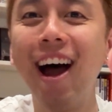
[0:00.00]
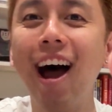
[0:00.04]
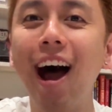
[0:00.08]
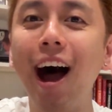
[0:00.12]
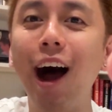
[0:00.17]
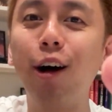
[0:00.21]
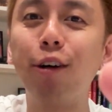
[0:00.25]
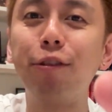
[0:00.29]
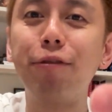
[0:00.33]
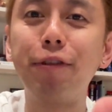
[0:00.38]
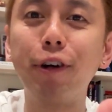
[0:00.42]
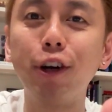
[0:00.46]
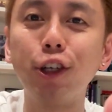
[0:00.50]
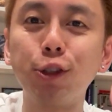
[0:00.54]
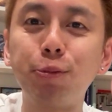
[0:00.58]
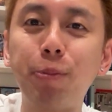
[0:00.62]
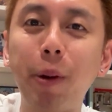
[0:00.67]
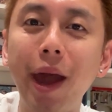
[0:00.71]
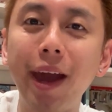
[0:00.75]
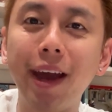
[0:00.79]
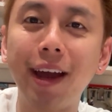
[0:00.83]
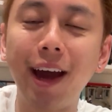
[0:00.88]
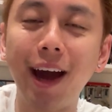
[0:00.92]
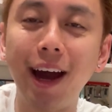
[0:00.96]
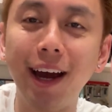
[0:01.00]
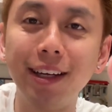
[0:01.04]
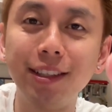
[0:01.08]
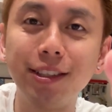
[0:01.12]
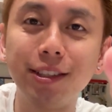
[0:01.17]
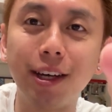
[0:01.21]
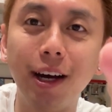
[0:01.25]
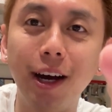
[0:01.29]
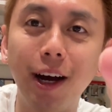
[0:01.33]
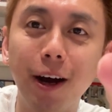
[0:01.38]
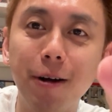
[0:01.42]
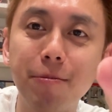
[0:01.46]
Our first pack, guys.
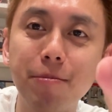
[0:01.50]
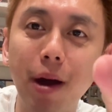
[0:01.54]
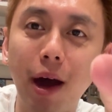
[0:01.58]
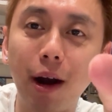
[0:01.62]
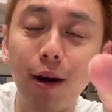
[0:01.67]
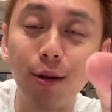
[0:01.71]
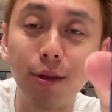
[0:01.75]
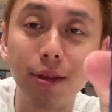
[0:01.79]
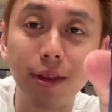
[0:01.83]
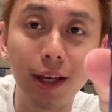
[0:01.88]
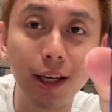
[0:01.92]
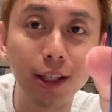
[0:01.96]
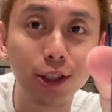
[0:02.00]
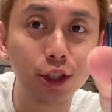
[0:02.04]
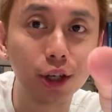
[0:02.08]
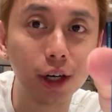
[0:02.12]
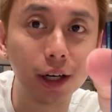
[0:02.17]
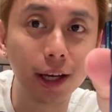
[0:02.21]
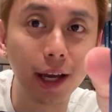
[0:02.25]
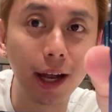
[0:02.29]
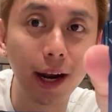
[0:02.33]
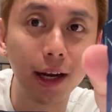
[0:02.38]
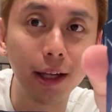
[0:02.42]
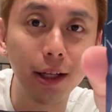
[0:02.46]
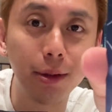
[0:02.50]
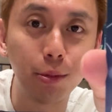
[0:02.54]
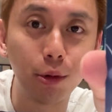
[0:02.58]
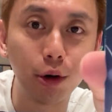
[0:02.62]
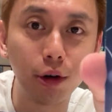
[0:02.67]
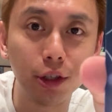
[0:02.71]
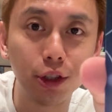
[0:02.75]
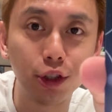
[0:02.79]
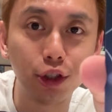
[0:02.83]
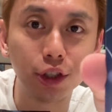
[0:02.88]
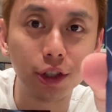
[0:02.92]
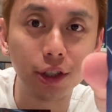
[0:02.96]
I don't think it's gonna get any more
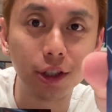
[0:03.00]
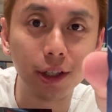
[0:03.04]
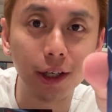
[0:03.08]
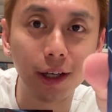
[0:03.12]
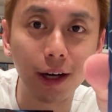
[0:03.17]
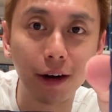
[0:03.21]
interesting.